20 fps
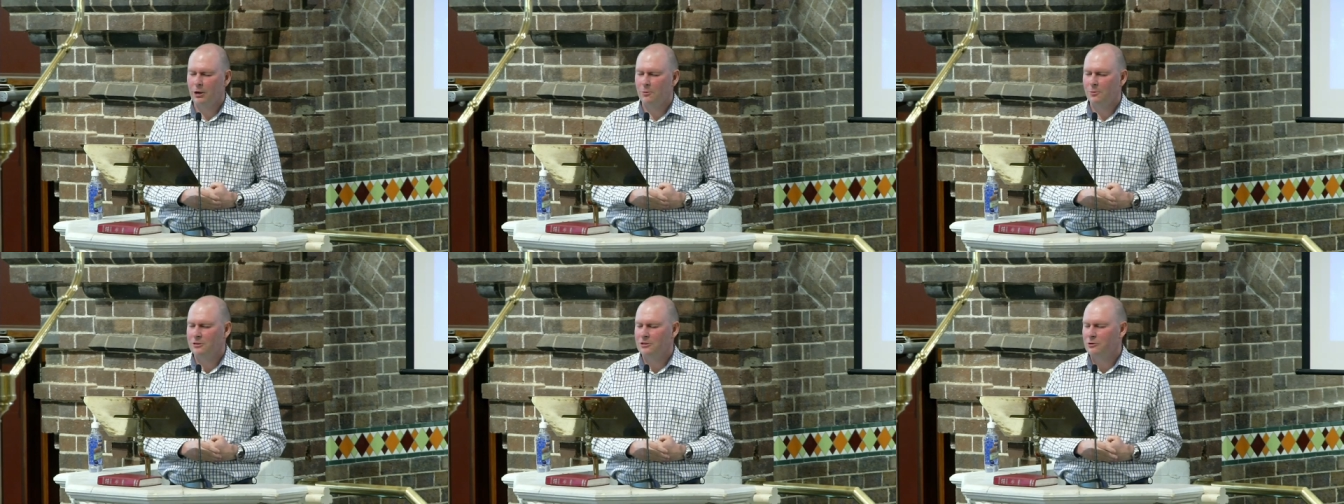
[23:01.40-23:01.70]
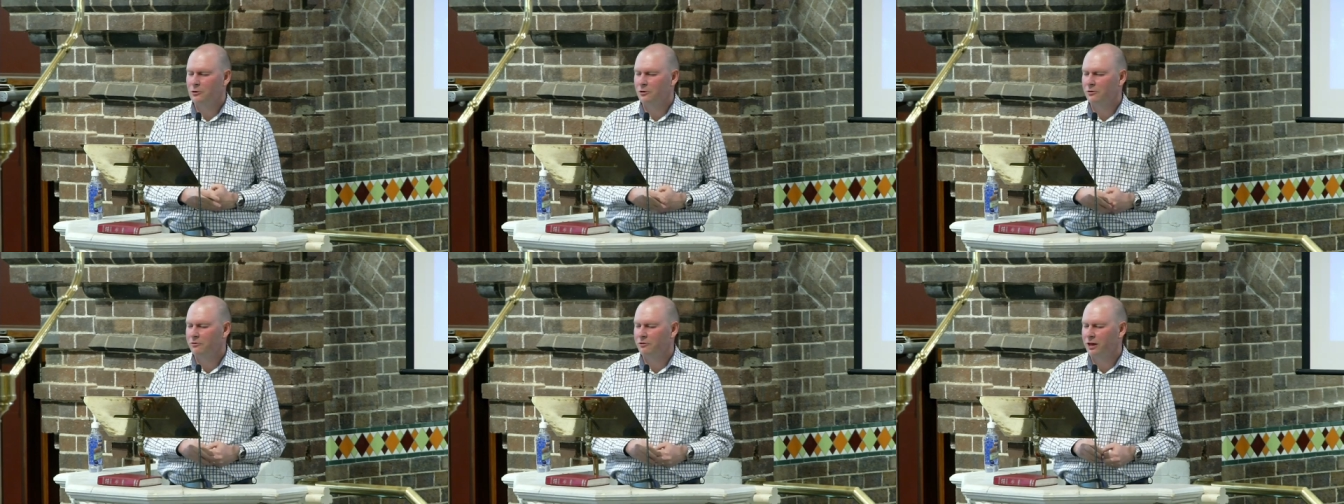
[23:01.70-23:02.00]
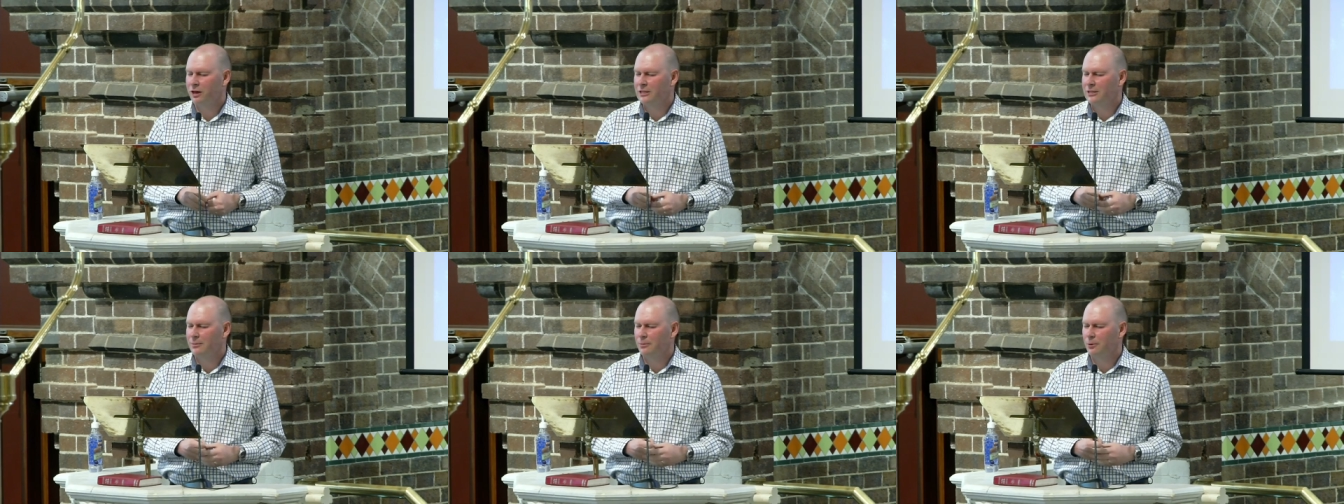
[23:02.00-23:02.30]
to
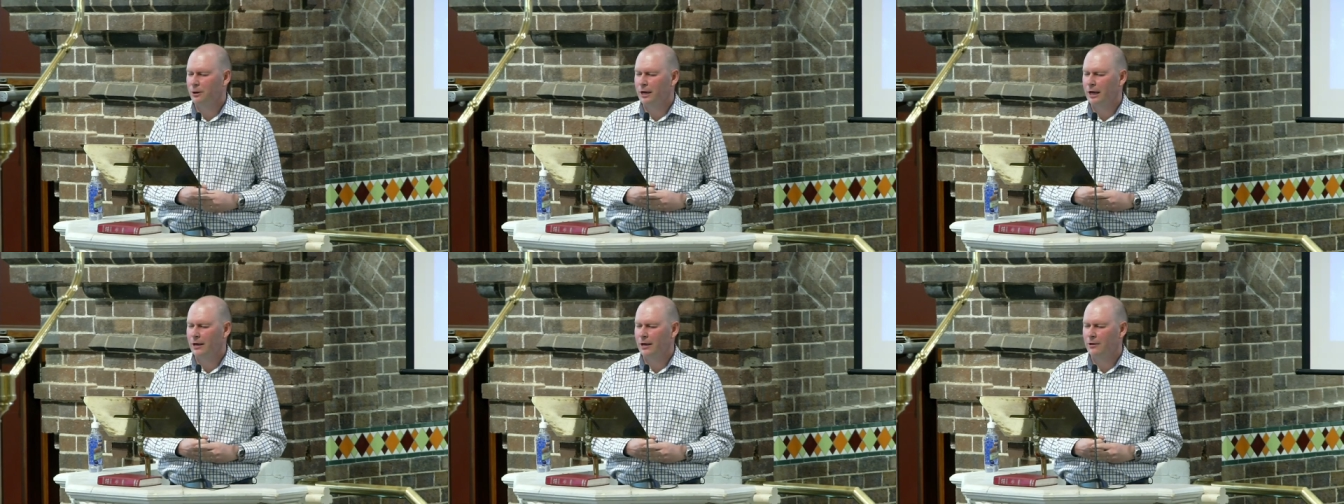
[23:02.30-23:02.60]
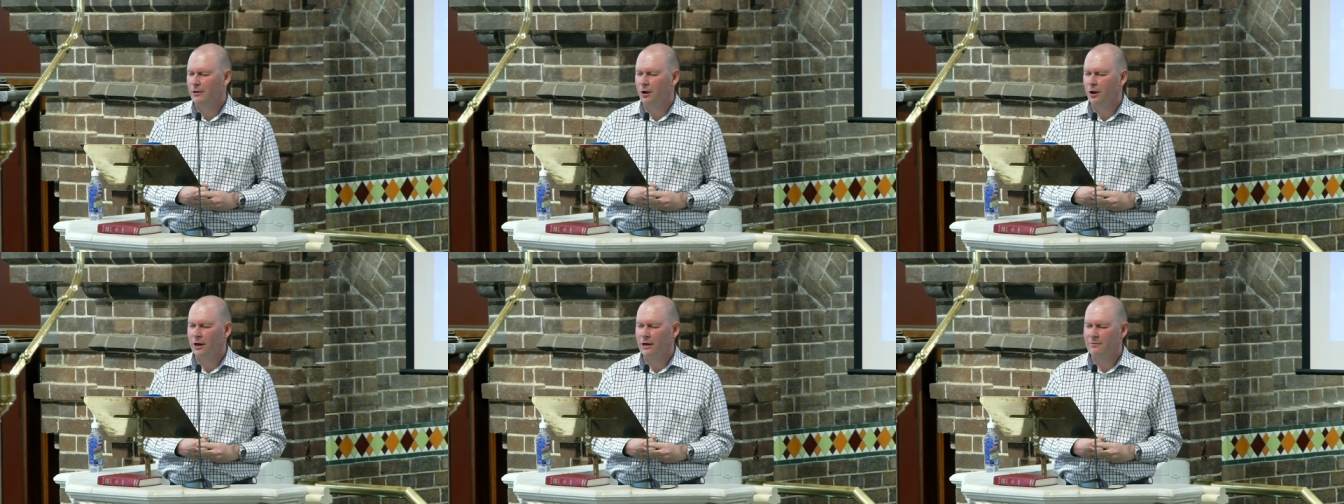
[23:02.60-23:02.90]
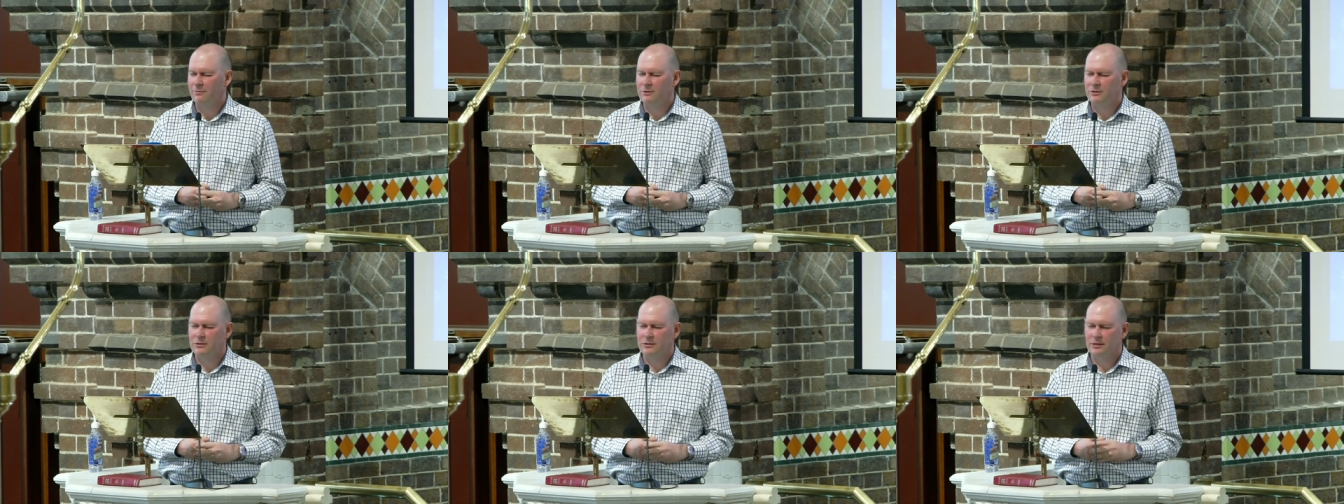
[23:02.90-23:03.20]
reflect upon our
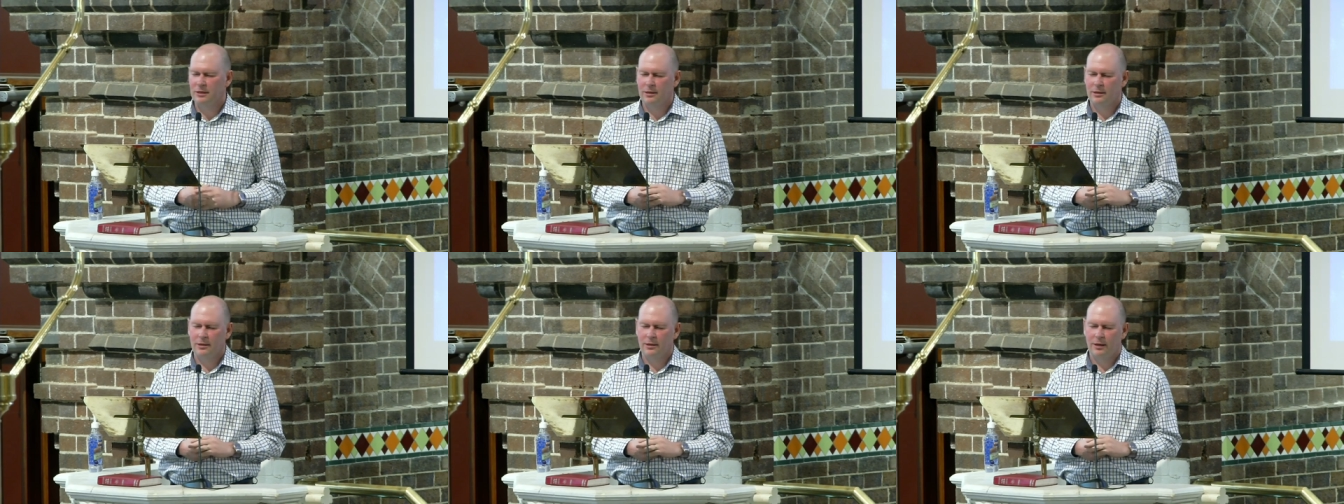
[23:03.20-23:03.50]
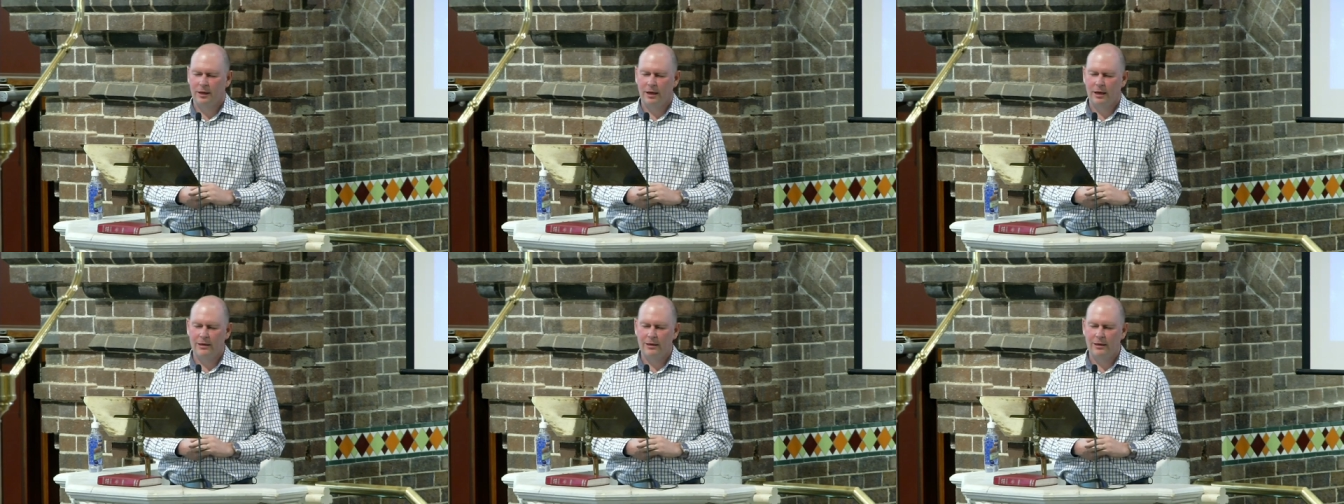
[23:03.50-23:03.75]
lives and